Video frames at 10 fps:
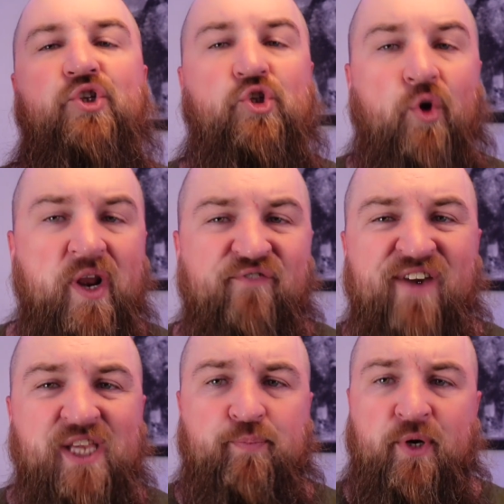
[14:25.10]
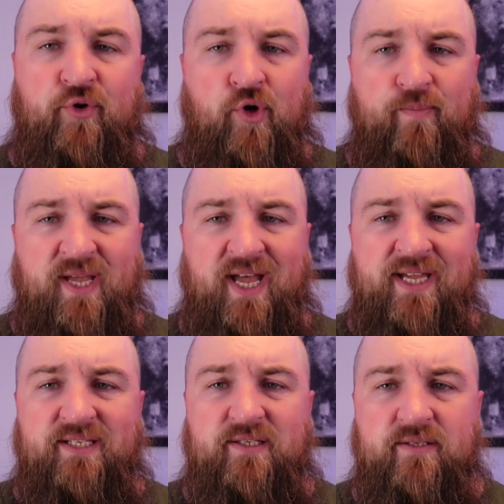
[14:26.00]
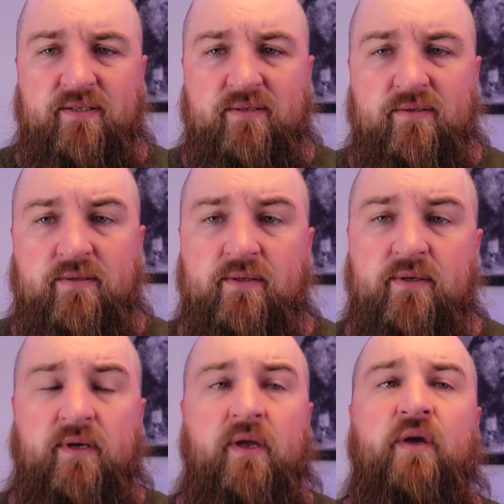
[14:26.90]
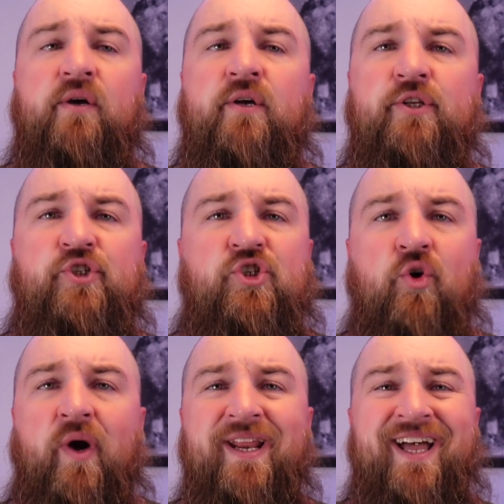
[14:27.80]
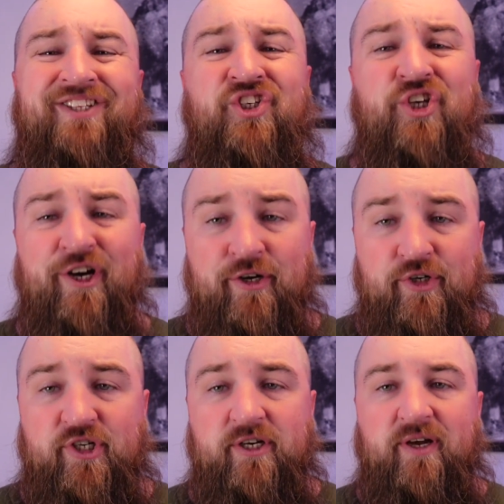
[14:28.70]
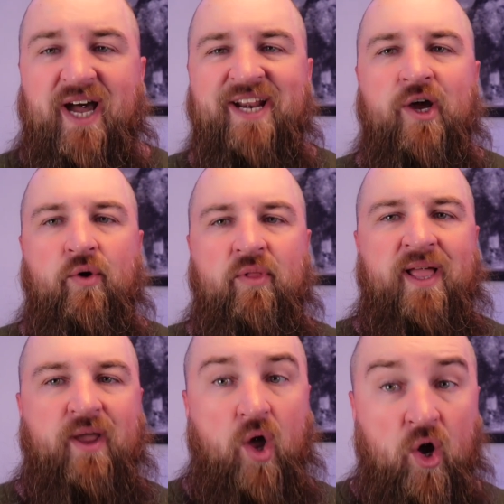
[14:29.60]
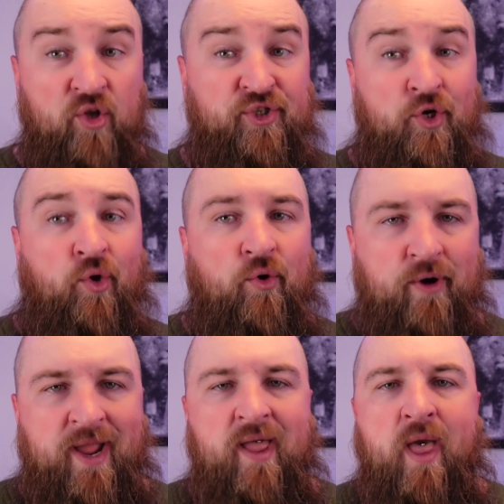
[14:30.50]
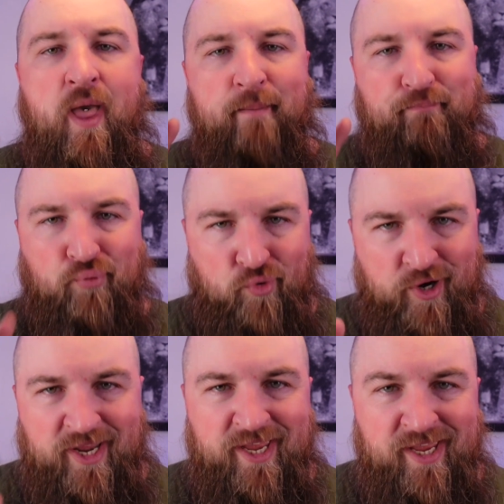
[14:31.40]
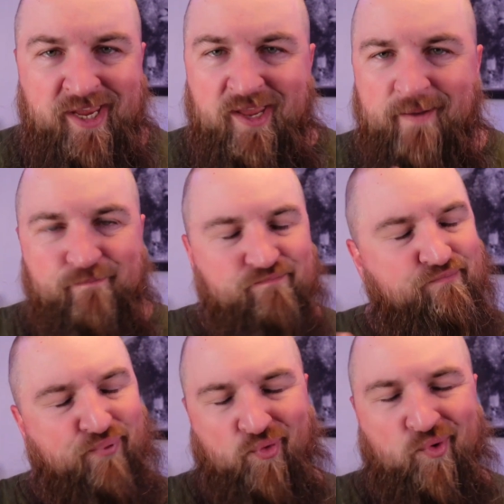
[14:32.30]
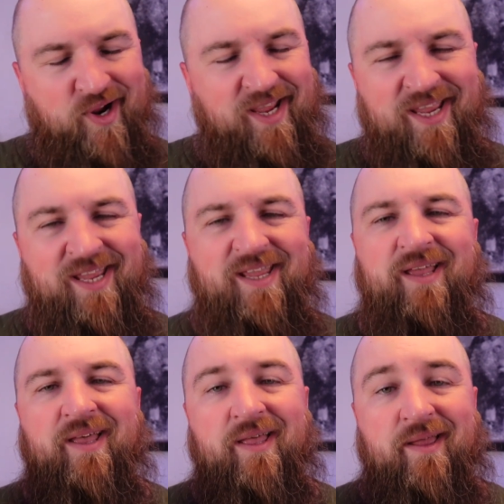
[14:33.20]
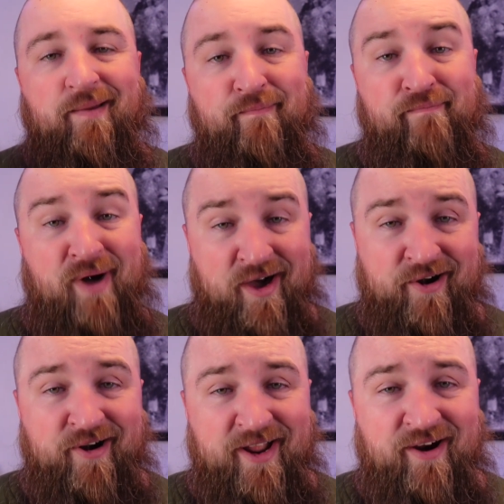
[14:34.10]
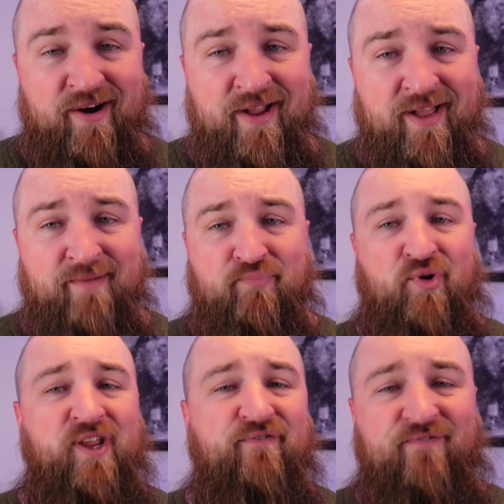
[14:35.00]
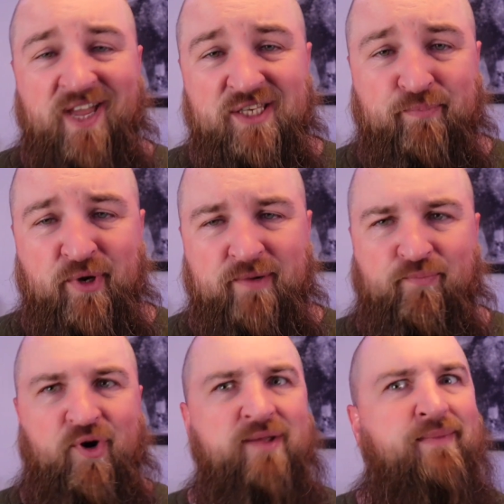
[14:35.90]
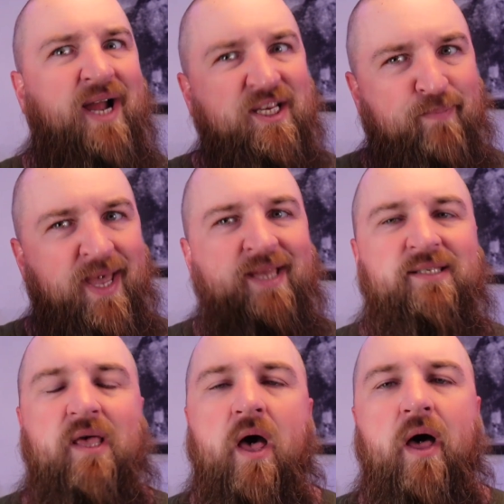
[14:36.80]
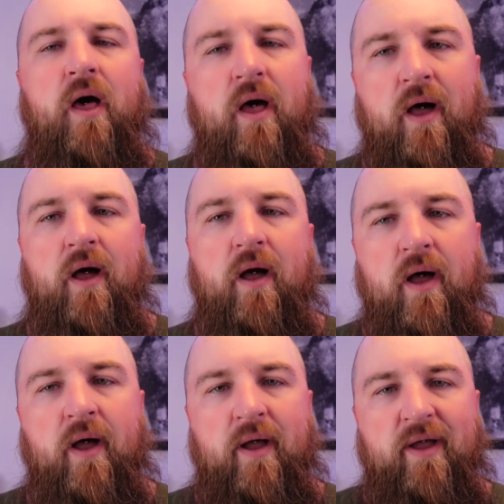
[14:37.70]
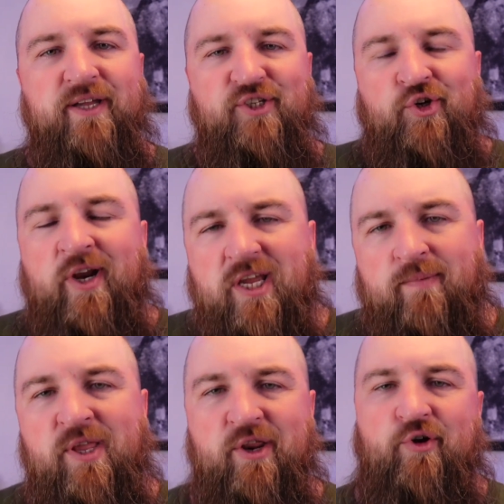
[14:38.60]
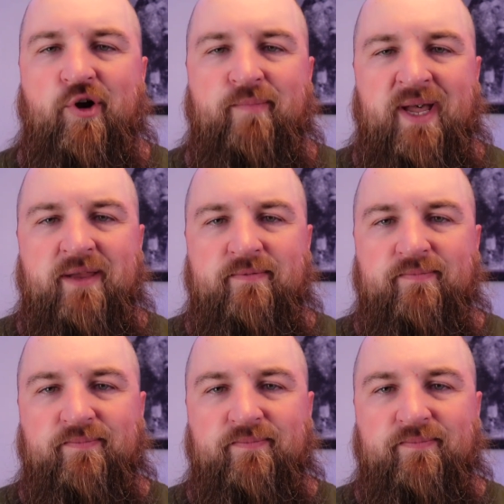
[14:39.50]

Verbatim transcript: Join a Facebook group, guys. Join a church. I know, like old school, right? Pre-modern era, pre-Facebook, pre-MySpace. Join a community group, man.